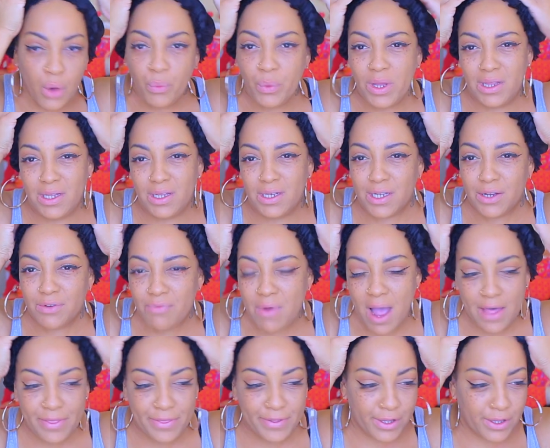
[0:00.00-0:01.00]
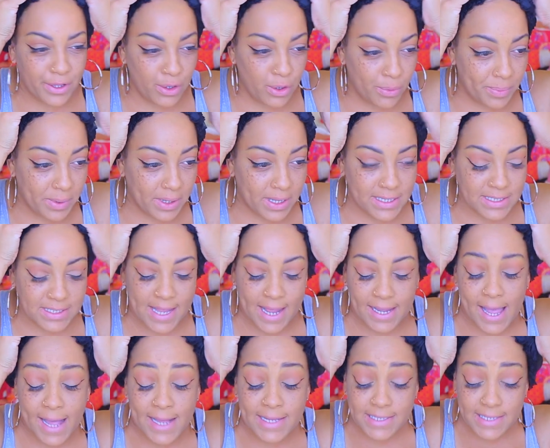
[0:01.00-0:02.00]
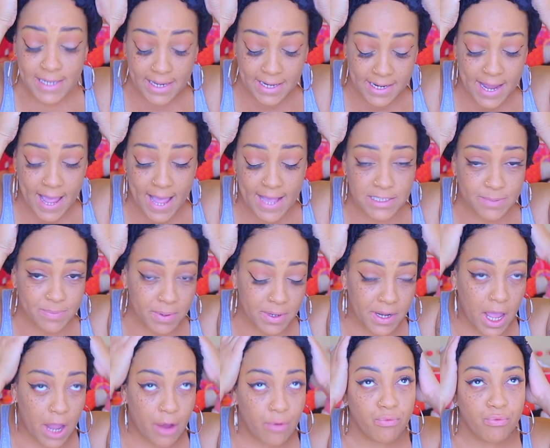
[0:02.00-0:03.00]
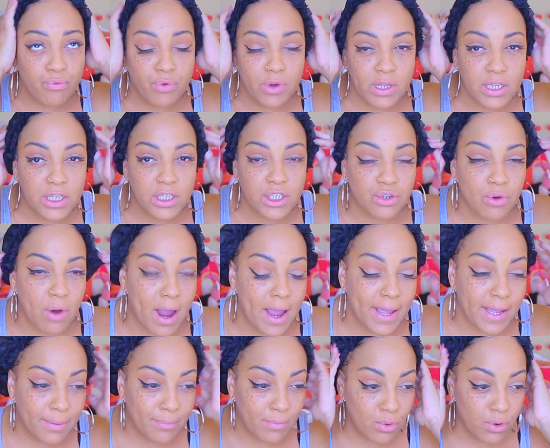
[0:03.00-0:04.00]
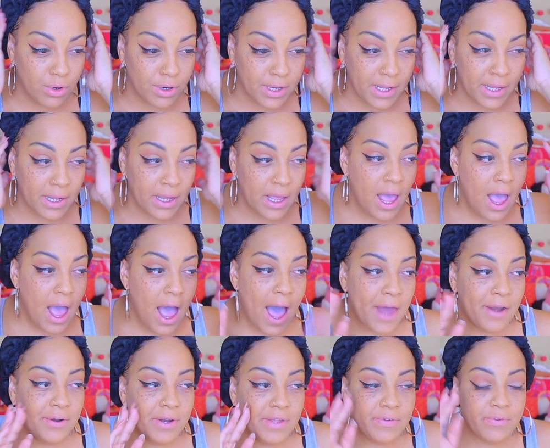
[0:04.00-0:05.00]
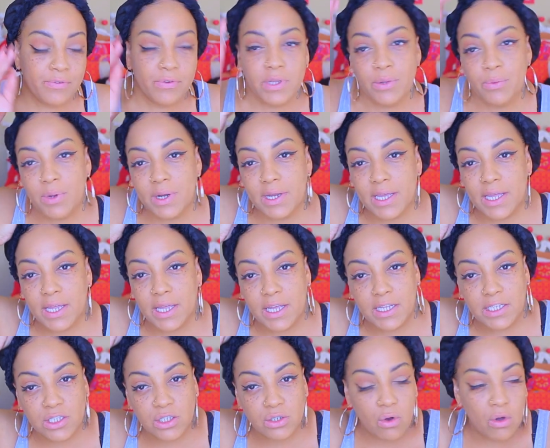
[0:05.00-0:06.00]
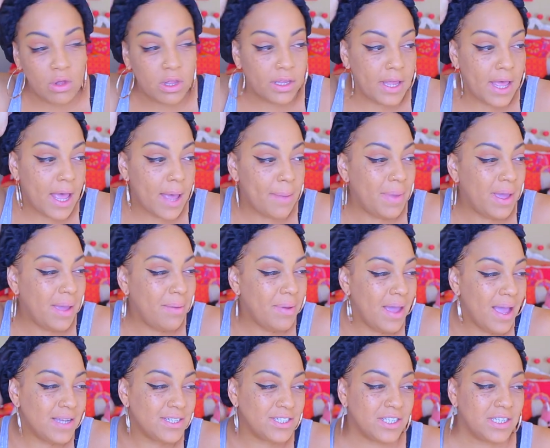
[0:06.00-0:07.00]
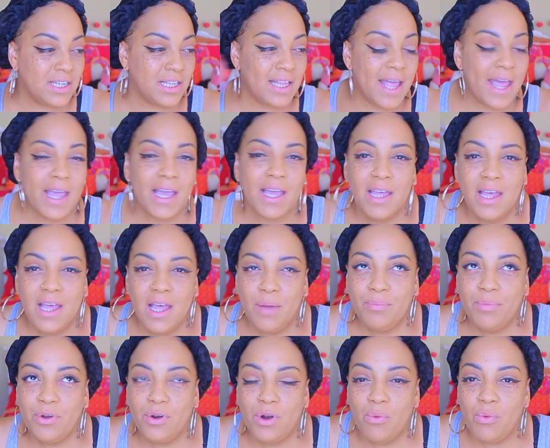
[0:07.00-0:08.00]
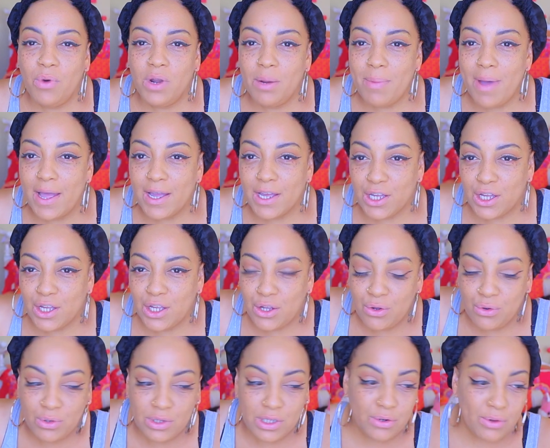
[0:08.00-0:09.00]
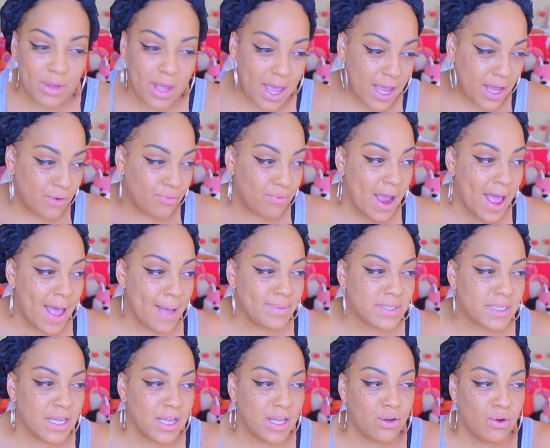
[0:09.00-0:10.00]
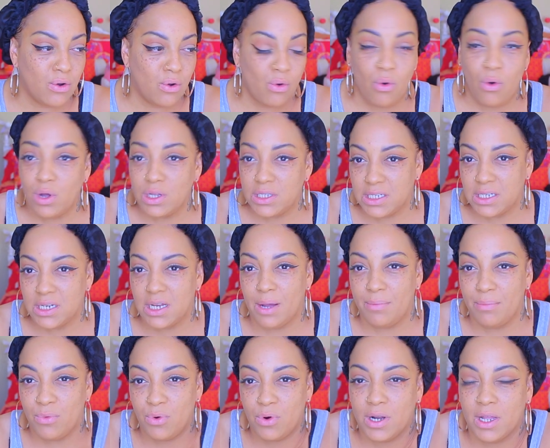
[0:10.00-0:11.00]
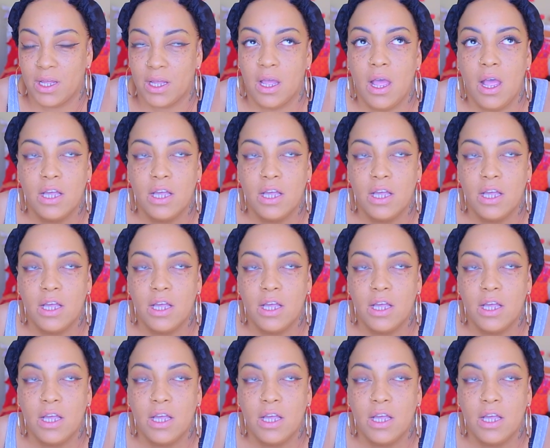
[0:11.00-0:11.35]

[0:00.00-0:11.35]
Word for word: we looking rather cute because like I said, it has been a really trying morning. I don't even really want to get into all of that. Maybe I should have like put on one of my cute little head wraps and called it a morning.